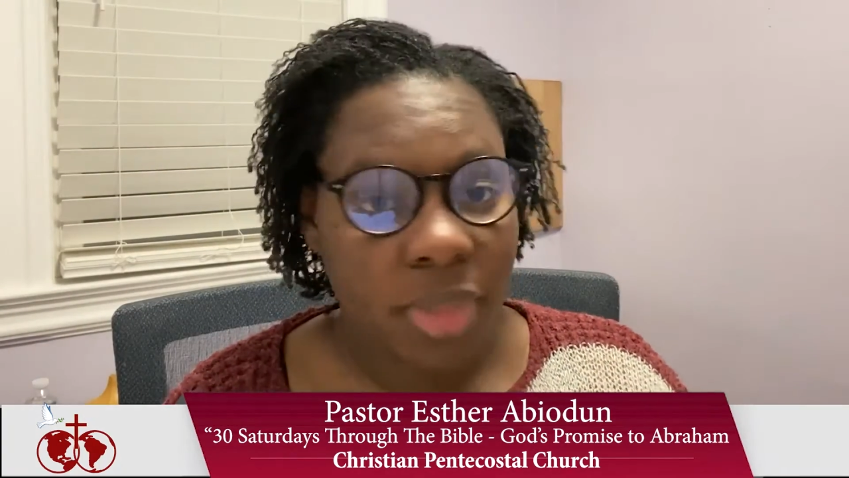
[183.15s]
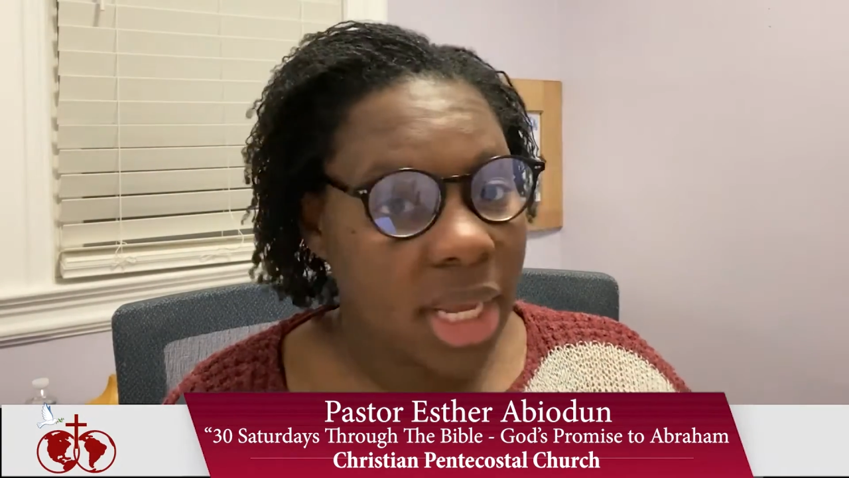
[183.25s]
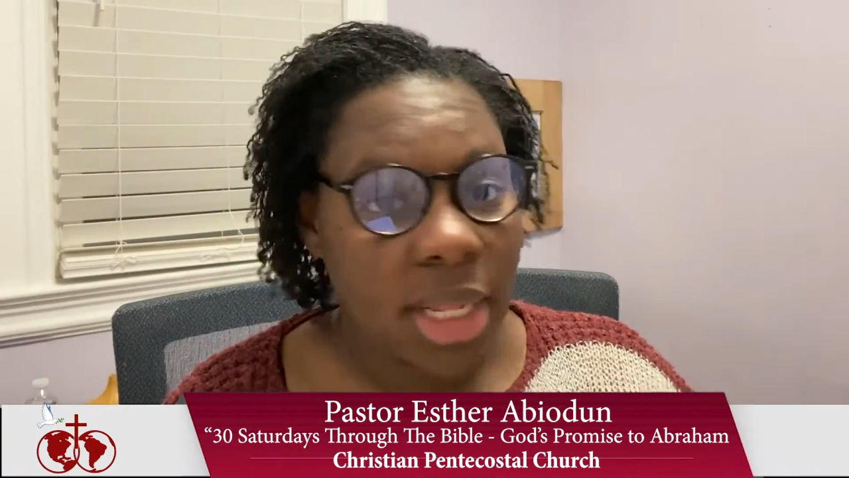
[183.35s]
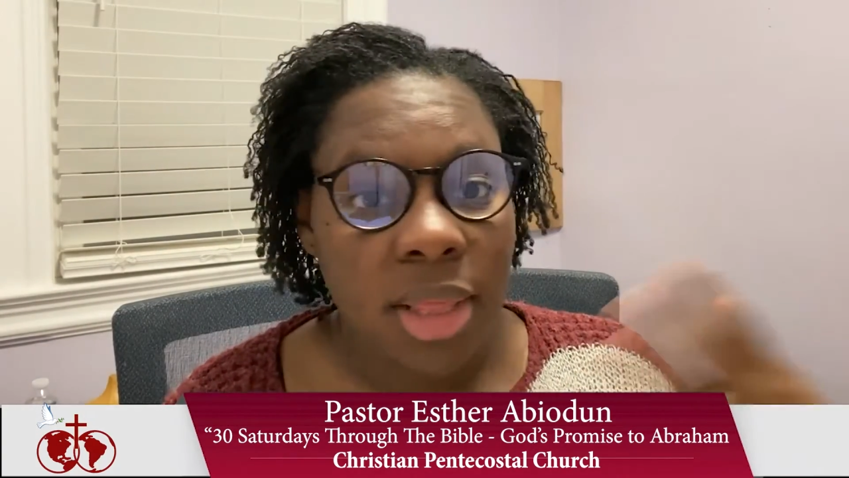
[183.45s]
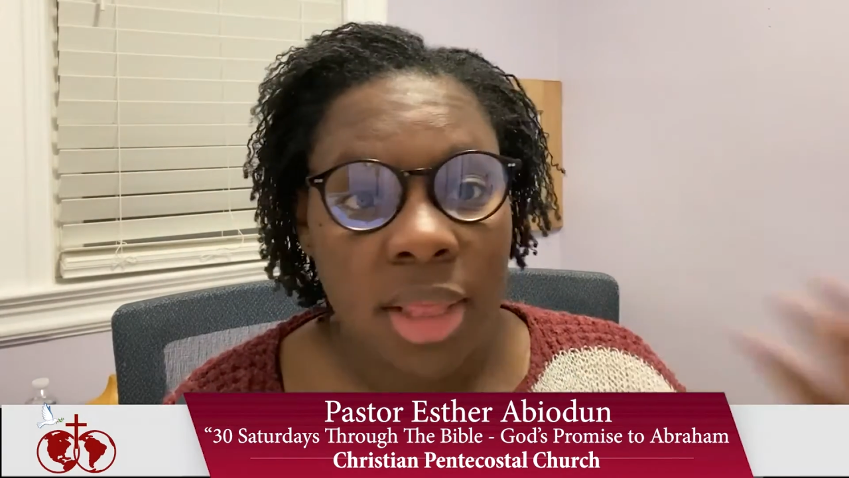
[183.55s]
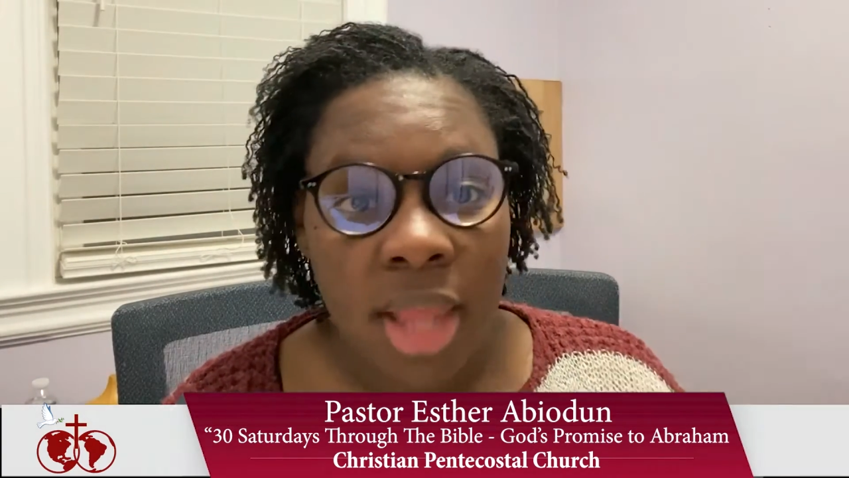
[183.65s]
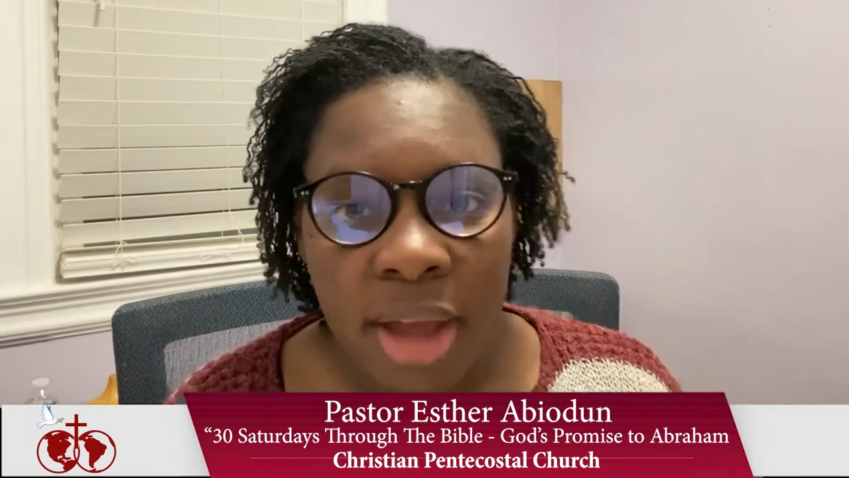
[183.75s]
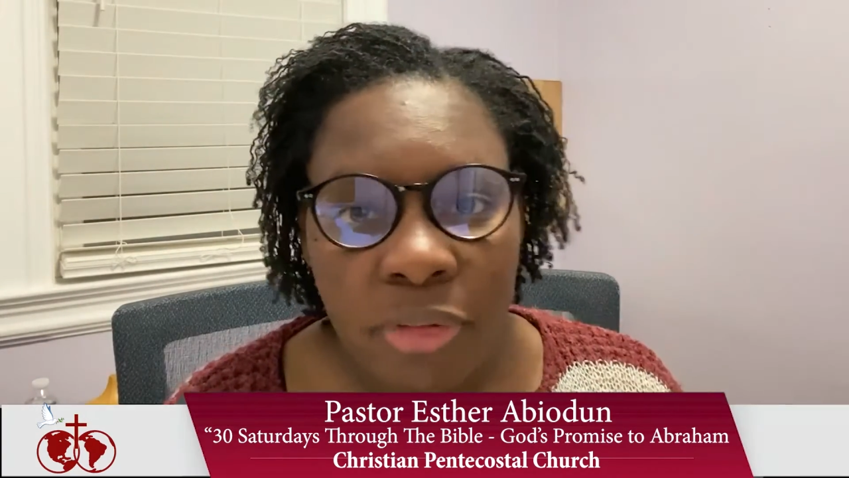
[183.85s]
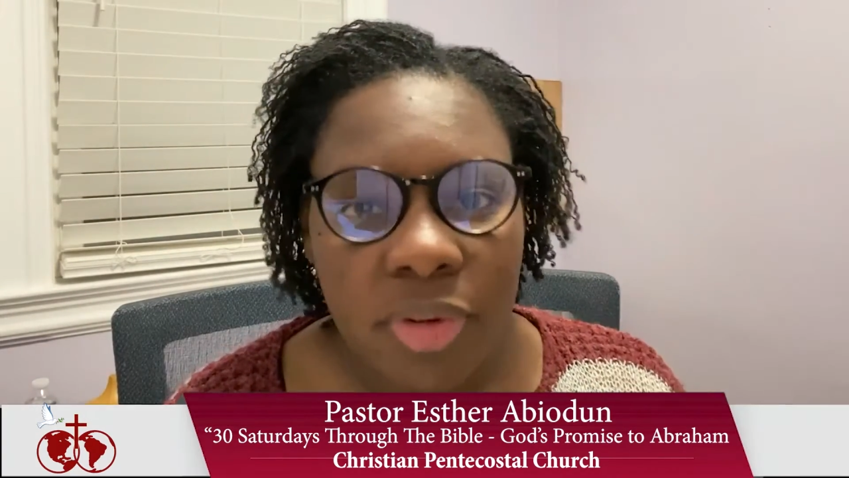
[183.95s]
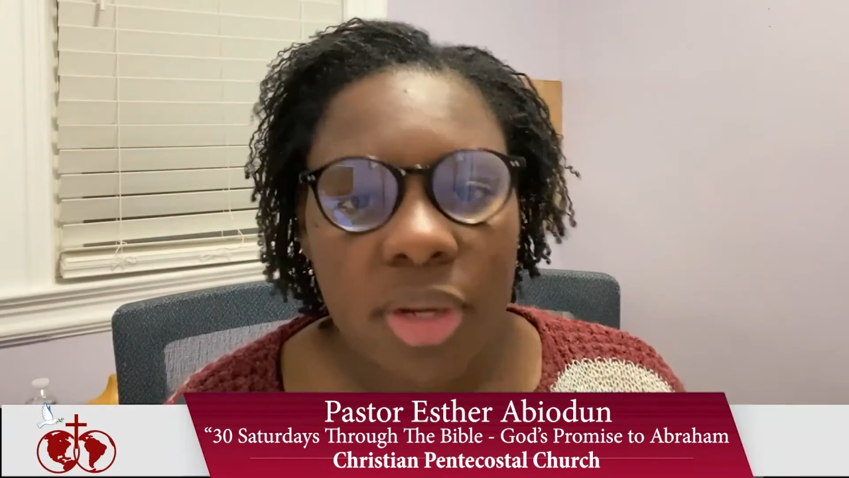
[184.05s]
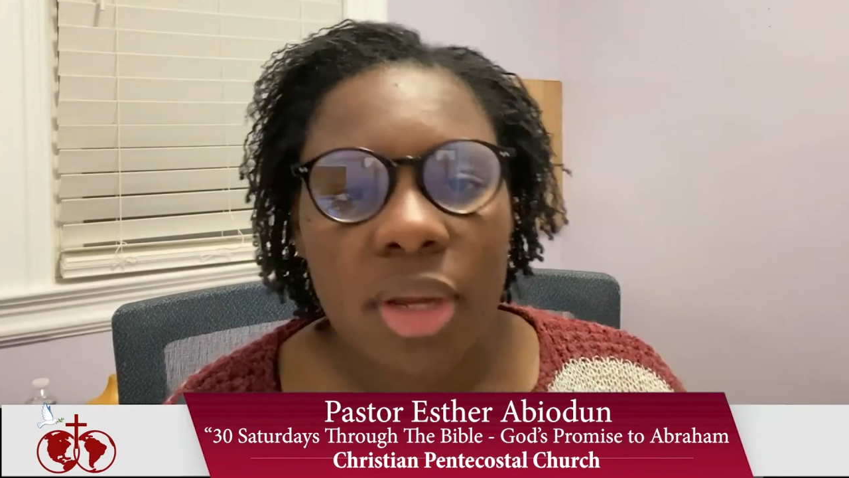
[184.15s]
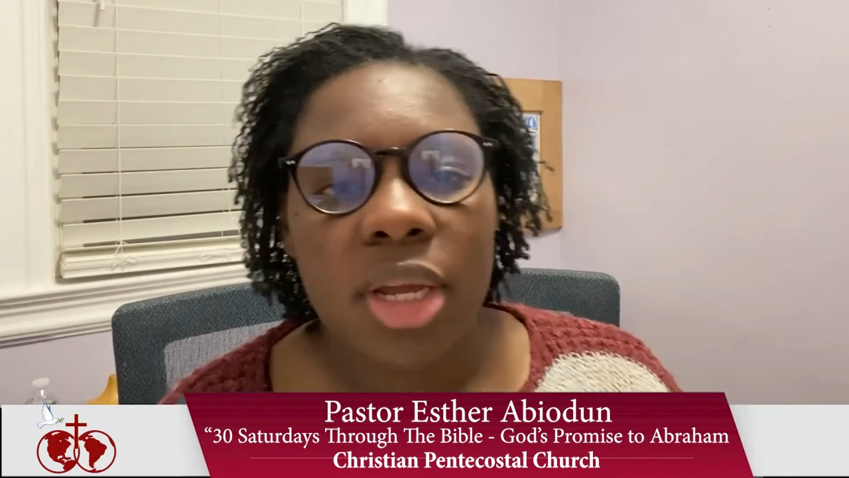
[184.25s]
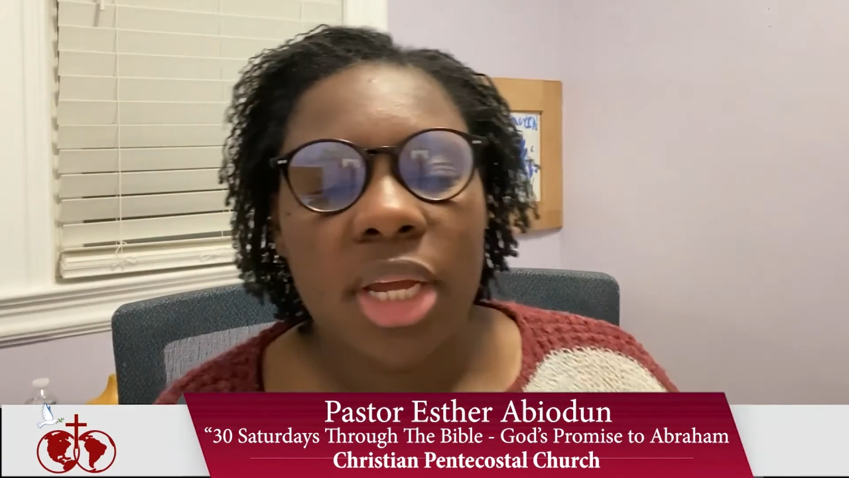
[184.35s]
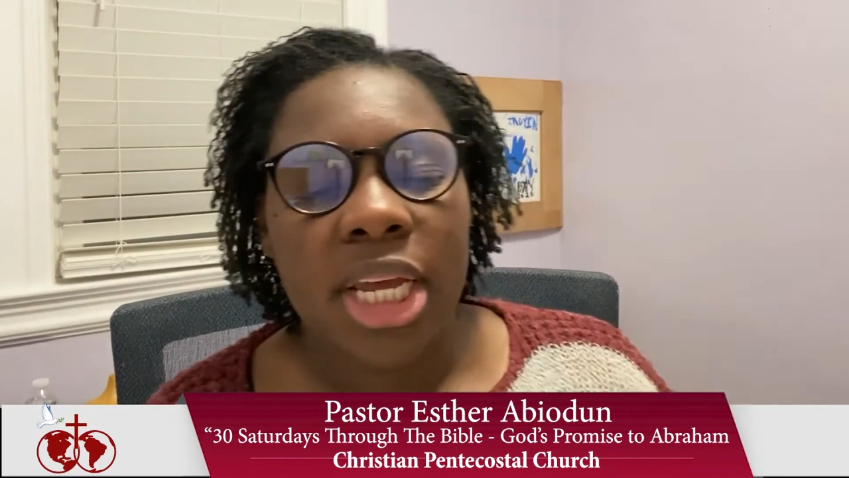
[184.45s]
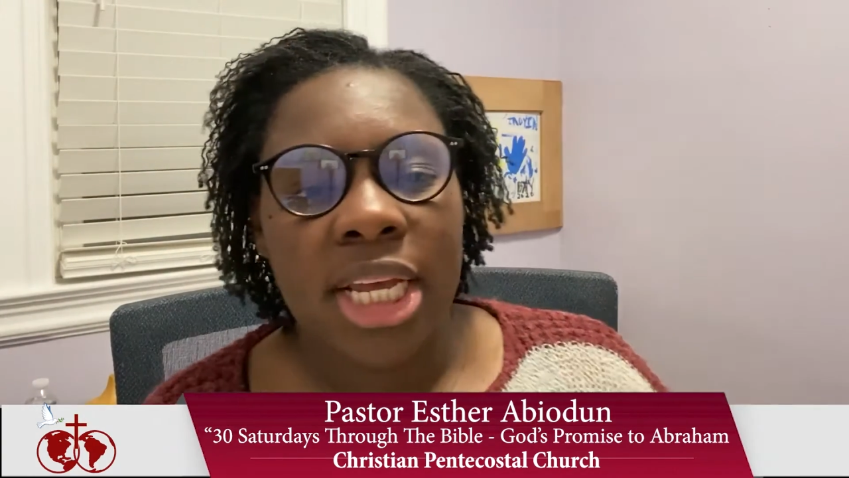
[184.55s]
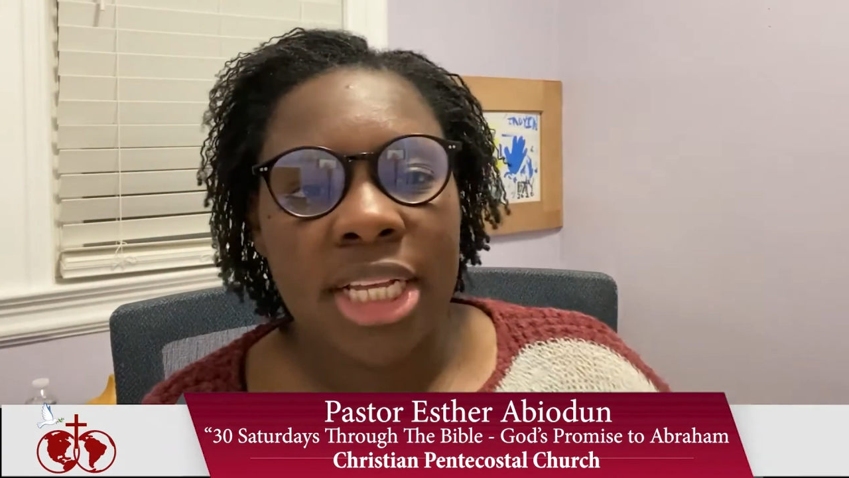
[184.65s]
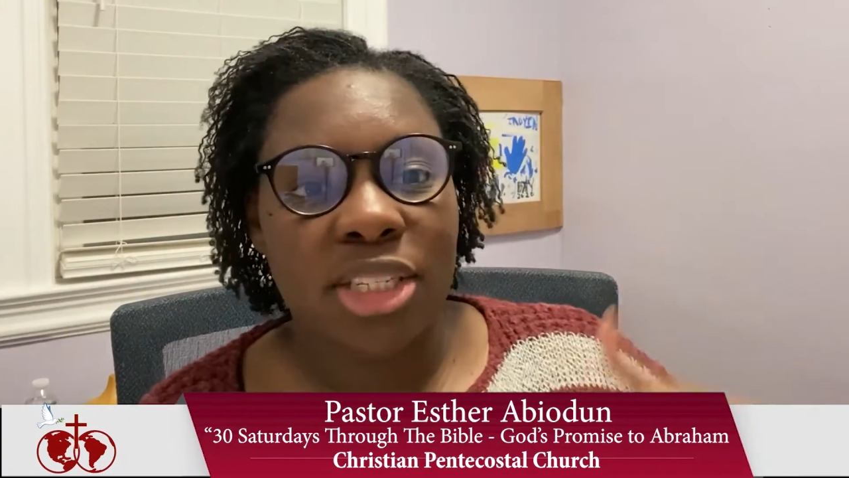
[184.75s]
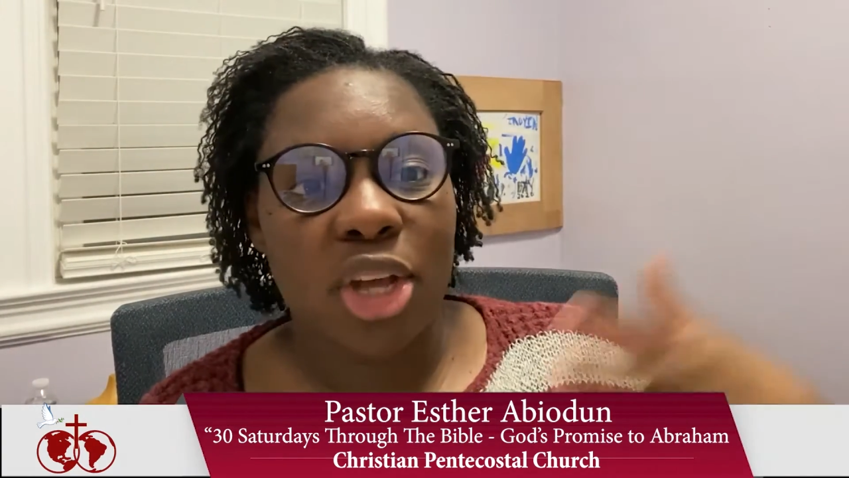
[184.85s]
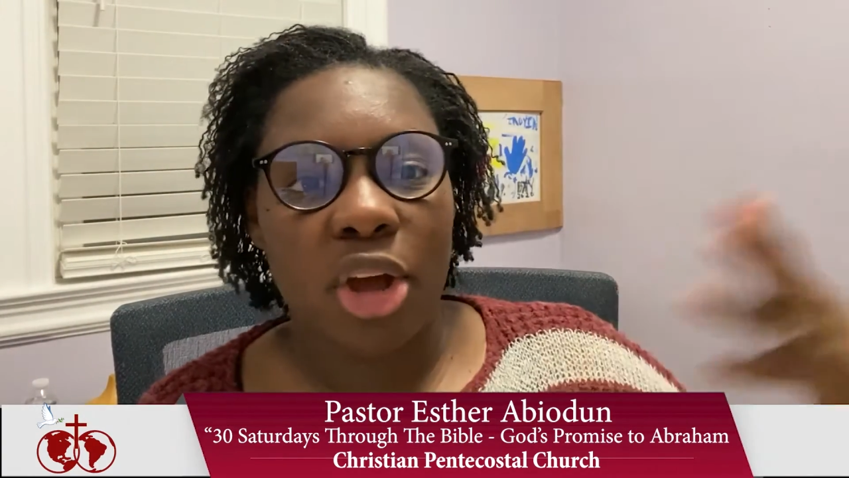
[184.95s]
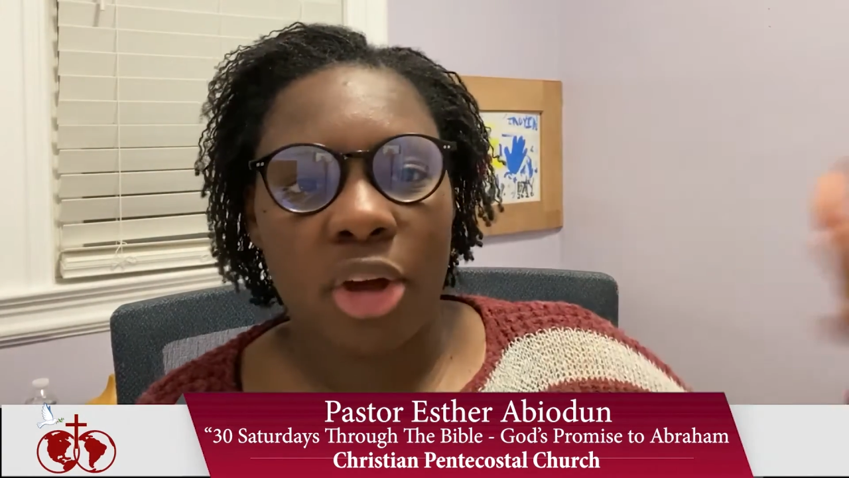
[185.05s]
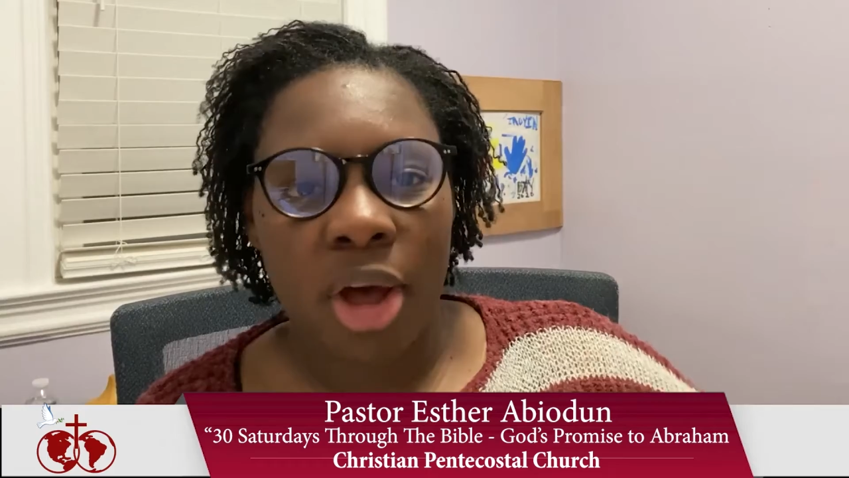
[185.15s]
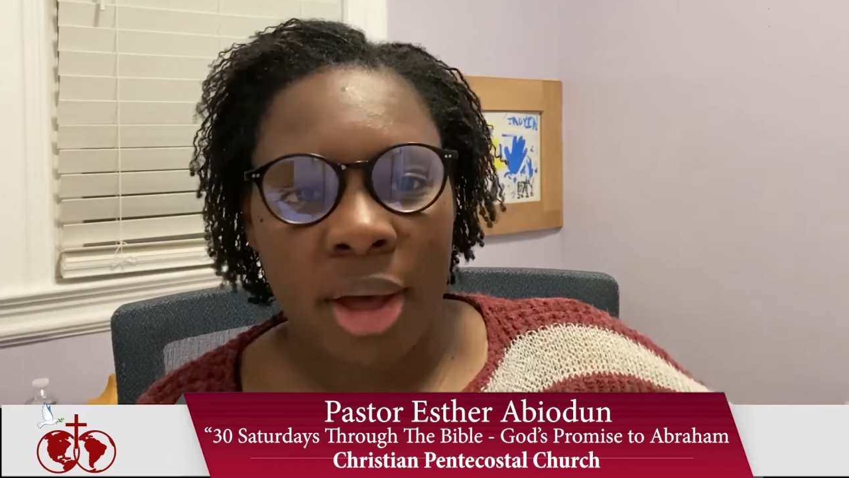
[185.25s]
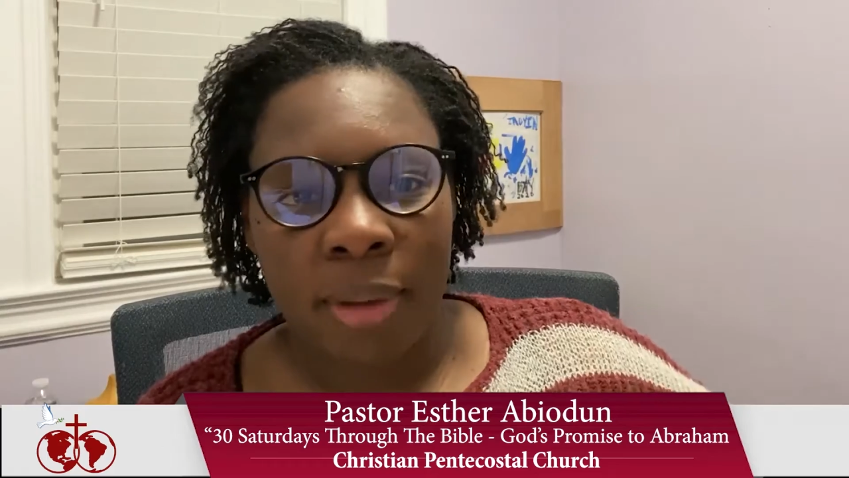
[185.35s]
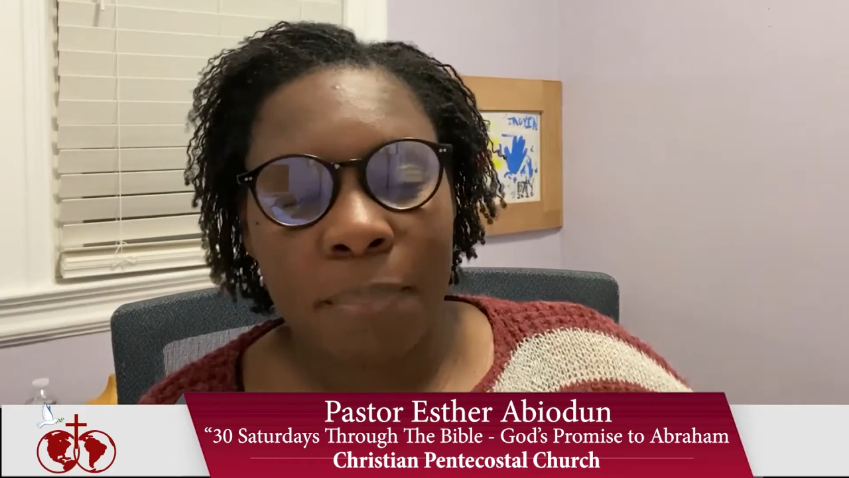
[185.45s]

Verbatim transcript: He left his uh,